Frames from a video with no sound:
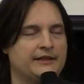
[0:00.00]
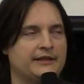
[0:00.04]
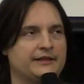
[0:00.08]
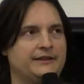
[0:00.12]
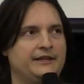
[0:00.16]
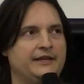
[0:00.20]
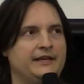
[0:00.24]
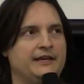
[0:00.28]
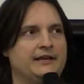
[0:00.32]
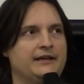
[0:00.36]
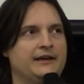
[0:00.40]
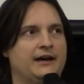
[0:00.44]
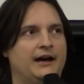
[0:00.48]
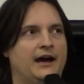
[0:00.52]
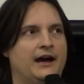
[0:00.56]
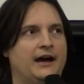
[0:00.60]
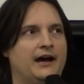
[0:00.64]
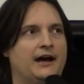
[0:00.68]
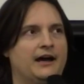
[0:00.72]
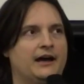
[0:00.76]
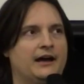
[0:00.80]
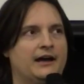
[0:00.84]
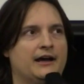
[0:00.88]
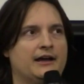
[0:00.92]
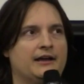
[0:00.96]
the the,
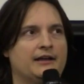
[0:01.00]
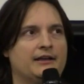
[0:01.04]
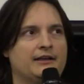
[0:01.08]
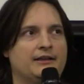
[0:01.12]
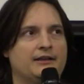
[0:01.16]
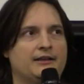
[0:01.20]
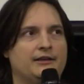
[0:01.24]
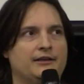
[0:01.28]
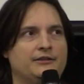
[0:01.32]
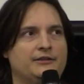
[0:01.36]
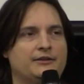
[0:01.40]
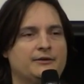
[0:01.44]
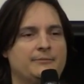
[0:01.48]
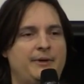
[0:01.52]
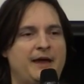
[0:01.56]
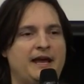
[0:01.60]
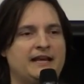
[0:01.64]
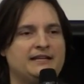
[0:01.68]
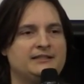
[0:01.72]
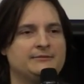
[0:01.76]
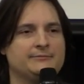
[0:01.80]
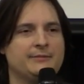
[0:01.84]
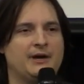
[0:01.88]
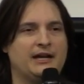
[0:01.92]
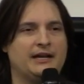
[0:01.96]
uh, the
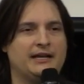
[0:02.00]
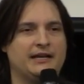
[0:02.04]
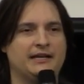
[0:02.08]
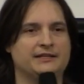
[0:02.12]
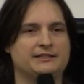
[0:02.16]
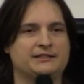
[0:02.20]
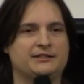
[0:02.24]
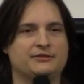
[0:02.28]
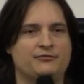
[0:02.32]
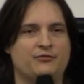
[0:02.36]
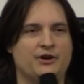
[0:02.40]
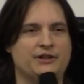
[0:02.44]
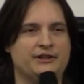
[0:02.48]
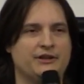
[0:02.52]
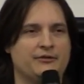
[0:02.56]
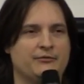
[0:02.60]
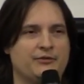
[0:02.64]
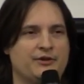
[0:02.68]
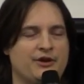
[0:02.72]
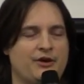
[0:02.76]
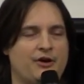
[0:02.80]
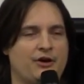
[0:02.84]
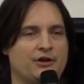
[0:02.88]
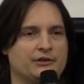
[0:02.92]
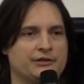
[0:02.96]
best money is the one that
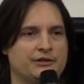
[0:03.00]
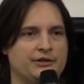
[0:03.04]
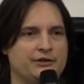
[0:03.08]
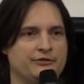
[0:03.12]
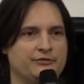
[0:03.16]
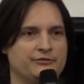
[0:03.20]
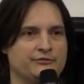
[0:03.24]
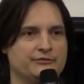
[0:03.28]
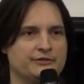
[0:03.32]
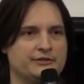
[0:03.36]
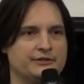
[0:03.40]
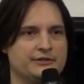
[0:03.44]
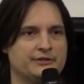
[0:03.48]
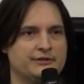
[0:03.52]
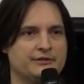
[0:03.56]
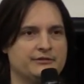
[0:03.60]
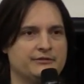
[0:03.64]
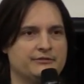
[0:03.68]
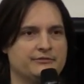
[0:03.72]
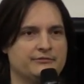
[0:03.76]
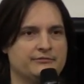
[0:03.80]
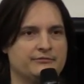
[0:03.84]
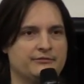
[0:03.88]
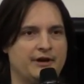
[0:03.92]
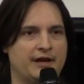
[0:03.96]
we all use,
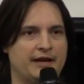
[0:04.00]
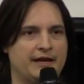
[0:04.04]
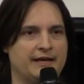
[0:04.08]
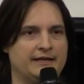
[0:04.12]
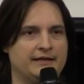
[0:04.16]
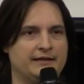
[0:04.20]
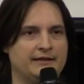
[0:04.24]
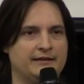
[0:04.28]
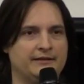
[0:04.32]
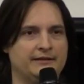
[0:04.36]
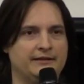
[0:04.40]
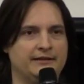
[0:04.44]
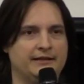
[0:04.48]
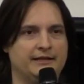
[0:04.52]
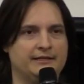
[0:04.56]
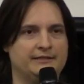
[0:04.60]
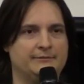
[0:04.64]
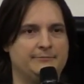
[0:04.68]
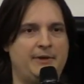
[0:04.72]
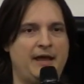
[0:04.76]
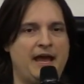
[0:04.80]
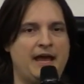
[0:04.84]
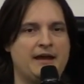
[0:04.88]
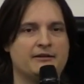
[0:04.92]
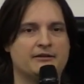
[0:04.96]
right?
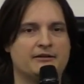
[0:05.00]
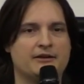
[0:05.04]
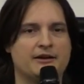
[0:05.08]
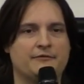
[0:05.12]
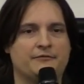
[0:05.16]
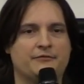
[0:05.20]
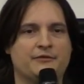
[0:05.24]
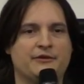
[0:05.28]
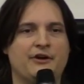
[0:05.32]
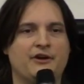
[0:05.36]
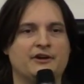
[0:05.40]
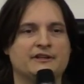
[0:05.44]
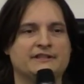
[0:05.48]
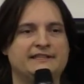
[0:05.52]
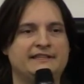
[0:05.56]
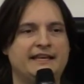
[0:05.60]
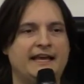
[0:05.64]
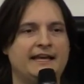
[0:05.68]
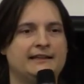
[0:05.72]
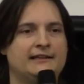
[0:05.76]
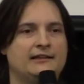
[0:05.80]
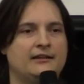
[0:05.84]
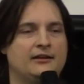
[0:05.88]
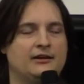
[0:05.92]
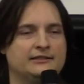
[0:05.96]
It's better if we all
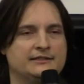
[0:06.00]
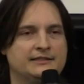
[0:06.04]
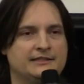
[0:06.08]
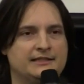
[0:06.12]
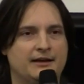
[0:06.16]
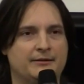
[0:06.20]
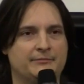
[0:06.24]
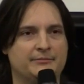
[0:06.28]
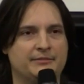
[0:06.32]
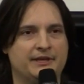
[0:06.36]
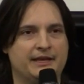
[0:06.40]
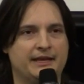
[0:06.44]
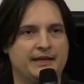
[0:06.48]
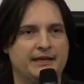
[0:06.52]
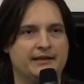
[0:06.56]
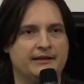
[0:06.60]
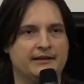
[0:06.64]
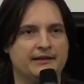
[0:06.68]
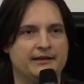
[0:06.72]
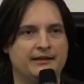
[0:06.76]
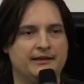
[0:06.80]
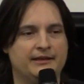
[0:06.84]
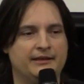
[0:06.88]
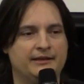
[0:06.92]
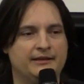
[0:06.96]
settle on
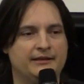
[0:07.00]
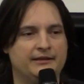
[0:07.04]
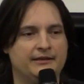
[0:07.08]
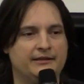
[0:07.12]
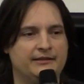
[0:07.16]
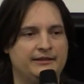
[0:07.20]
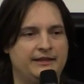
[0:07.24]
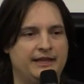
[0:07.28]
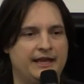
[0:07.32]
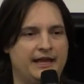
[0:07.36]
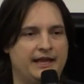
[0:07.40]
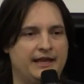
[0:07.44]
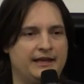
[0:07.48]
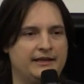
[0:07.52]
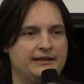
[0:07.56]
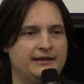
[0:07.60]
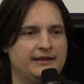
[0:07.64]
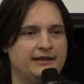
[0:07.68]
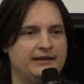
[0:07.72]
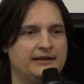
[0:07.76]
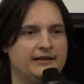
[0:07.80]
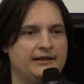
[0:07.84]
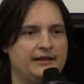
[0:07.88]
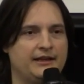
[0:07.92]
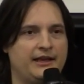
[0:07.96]
something
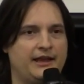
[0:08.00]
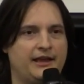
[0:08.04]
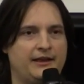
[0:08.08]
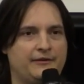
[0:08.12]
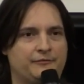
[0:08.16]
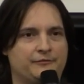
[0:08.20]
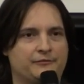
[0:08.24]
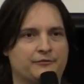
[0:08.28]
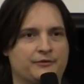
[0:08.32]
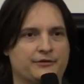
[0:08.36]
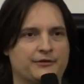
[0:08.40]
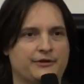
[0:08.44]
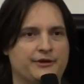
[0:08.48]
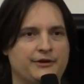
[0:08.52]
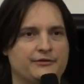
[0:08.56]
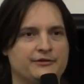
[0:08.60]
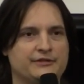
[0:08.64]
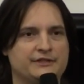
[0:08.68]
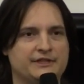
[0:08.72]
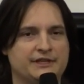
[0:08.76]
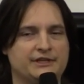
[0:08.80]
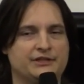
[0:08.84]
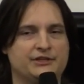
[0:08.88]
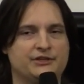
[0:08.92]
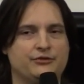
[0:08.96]
than if we're
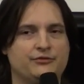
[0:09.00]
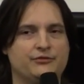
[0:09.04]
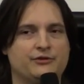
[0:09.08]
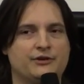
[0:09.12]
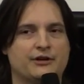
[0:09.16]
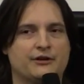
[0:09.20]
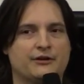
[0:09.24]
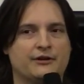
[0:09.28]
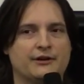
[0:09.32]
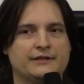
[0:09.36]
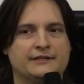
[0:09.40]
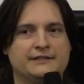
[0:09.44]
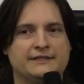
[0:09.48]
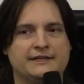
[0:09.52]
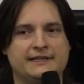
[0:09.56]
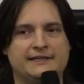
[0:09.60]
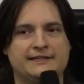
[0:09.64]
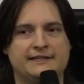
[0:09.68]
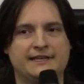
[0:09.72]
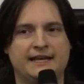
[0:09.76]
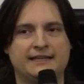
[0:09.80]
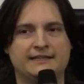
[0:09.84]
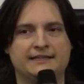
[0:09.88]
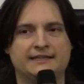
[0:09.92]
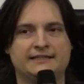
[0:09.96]
using two
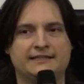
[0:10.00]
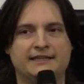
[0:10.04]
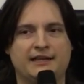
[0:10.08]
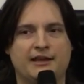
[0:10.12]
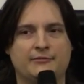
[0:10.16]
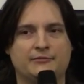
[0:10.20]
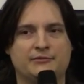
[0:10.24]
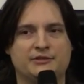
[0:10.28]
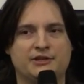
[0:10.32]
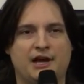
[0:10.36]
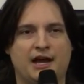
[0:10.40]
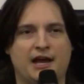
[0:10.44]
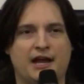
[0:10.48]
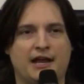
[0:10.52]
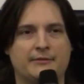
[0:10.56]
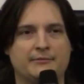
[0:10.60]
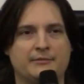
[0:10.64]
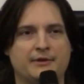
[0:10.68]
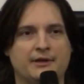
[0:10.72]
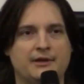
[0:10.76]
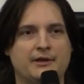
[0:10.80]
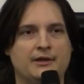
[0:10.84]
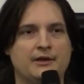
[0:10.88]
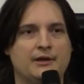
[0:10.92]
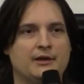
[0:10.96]
currencies at the same
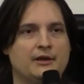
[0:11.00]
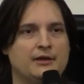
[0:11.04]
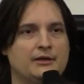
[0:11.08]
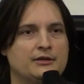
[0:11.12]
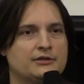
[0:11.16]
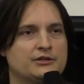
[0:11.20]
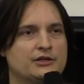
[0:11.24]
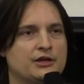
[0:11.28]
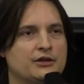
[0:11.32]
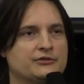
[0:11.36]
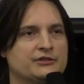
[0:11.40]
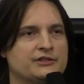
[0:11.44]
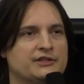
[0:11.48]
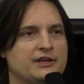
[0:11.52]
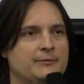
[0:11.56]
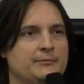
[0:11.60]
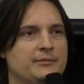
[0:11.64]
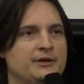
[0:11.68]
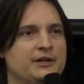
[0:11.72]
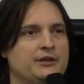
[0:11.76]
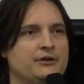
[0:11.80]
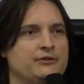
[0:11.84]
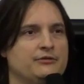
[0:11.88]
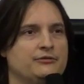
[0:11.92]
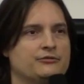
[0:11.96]
time. So
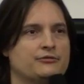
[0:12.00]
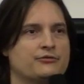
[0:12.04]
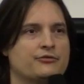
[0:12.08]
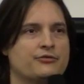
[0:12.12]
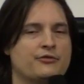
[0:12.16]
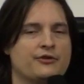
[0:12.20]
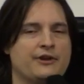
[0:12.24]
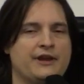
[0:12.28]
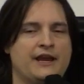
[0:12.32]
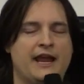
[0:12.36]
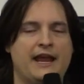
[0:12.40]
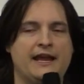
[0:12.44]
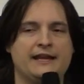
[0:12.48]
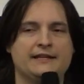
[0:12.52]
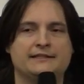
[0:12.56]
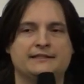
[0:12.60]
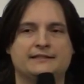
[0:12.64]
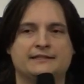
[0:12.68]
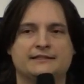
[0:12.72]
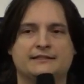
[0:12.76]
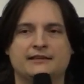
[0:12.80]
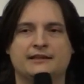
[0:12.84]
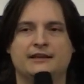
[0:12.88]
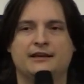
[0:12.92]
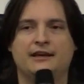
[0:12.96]
somebody who
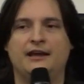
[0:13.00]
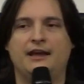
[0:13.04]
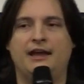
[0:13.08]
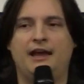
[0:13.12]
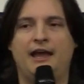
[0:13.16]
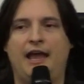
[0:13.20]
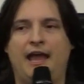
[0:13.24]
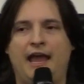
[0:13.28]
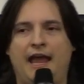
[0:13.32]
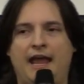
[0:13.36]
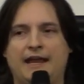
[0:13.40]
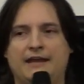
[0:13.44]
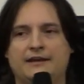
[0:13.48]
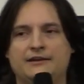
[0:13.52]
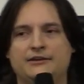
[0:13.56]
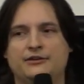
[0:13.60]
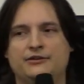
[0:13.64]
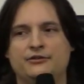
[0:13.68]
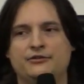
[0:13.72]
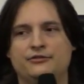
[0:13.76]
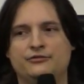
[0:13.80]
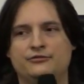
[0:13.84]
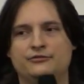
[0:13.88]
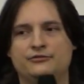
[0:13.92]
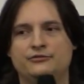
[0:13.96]
creates a
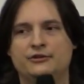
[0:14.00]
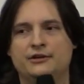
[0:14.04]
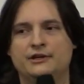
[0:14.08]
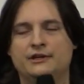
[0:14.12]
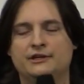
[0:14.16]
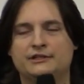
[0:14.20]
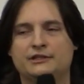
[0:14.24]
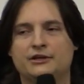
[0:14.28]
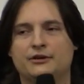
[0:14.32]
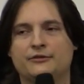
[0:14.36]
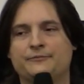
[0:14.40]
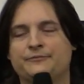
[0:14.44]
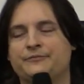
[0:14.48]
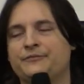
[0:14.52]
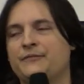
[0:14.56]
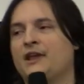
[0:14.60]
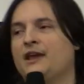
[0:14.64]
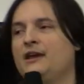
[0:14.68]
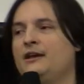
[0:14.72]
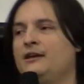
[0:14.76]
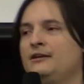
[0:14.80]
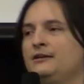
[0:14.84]
new so